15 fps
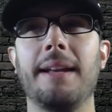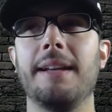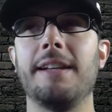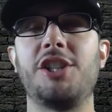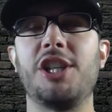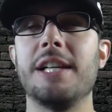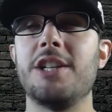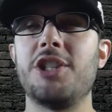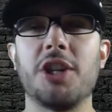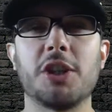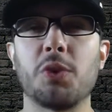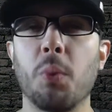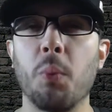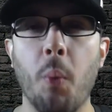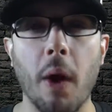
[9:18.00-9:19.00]
She's
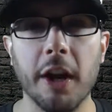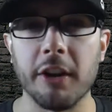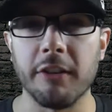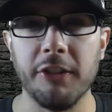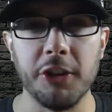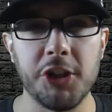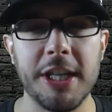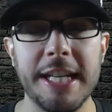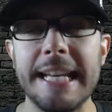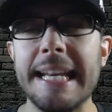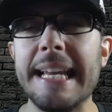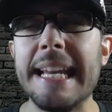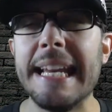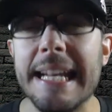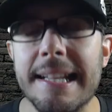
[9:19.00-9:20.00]
just wonderful. She
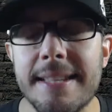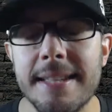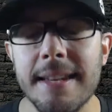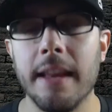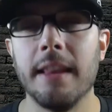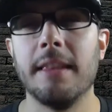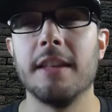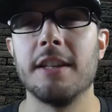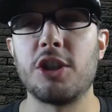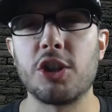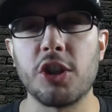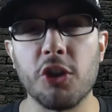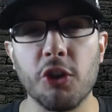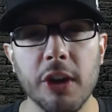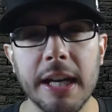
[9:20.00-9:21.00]
eats the
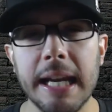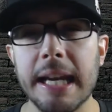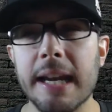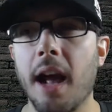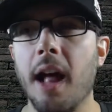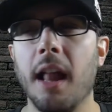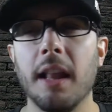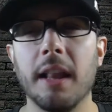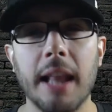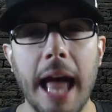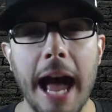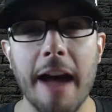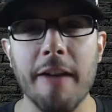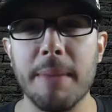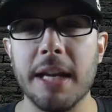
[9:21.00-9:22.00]
screen
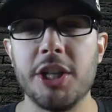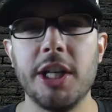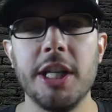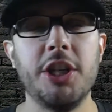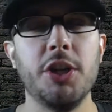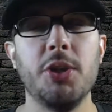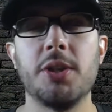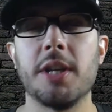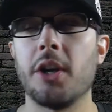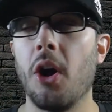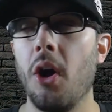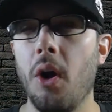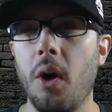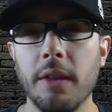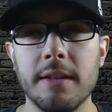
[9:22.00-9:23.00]
alive, man. She chews on
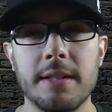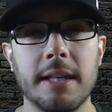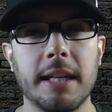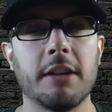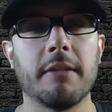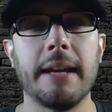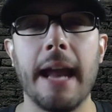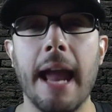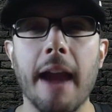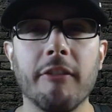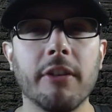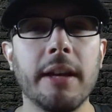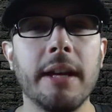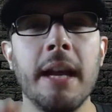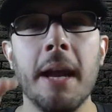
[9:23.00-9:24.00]
all the scenery.
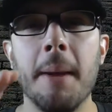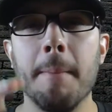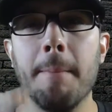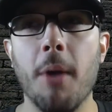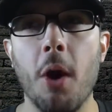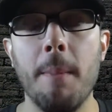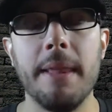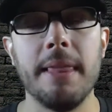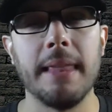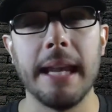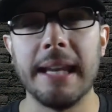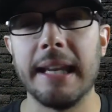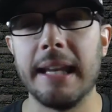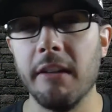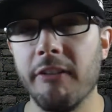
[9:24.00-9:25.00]
Every moment they
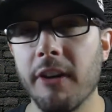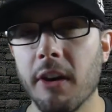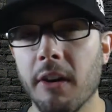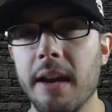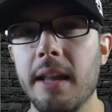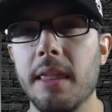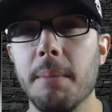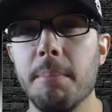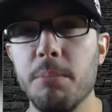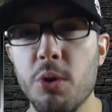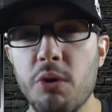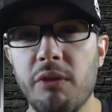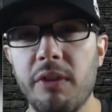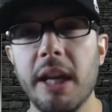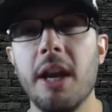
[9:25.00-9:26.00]
give her in the
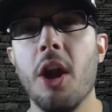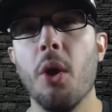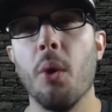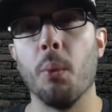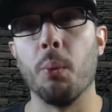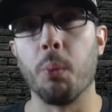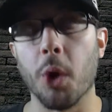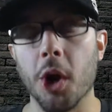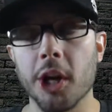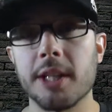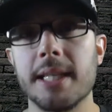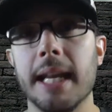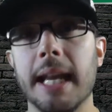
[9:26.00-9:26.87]
movie works.